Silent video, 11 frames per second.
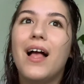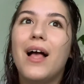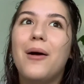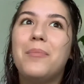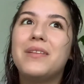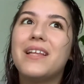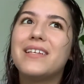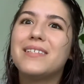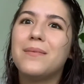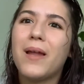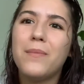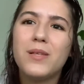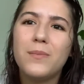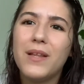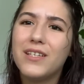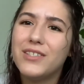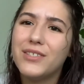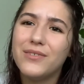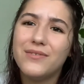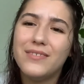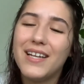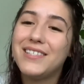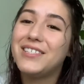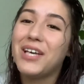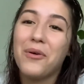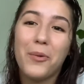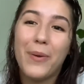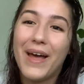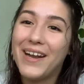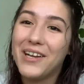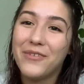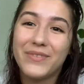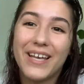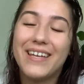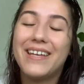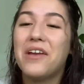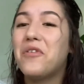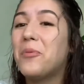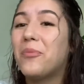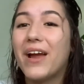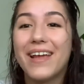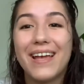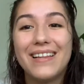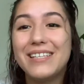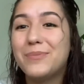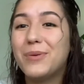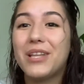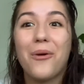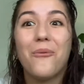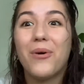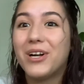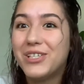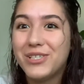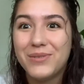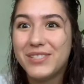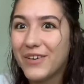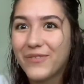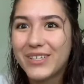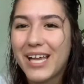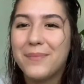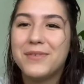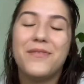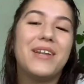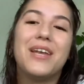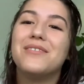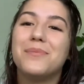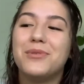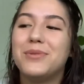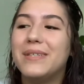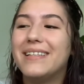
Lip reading: But like sometimes I'm like, dude, it's so repetitive, like give it a break, at least put like 1 or 2 different types of videos in between.